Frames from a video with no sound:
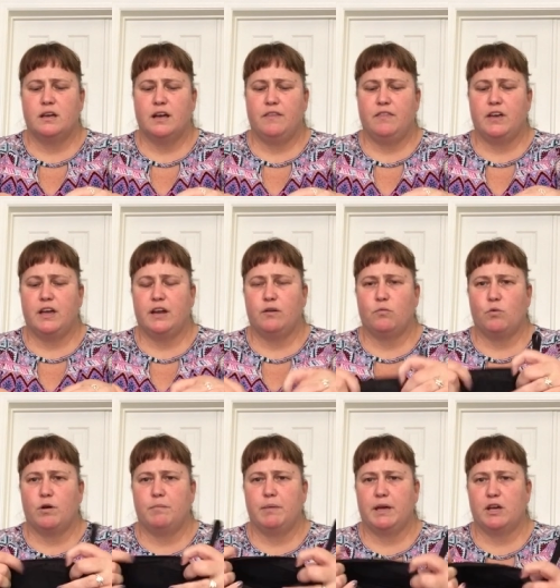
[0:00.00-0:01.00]
And then
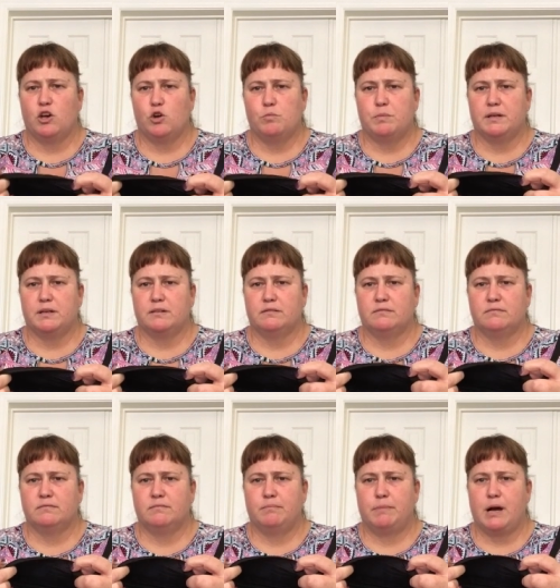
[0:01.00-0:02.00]
one big open
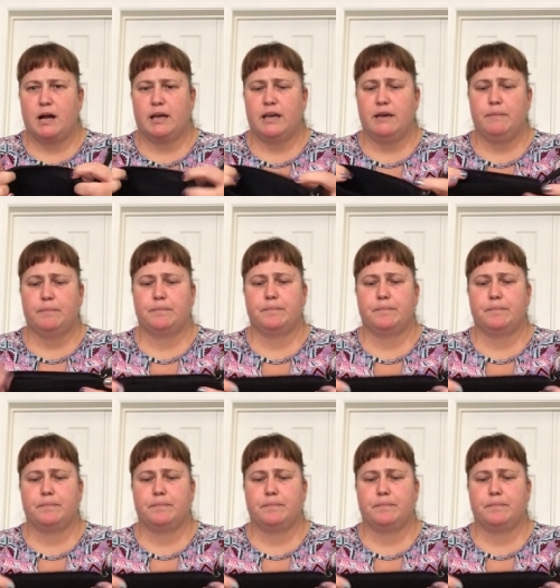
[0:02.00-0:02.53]
pocket.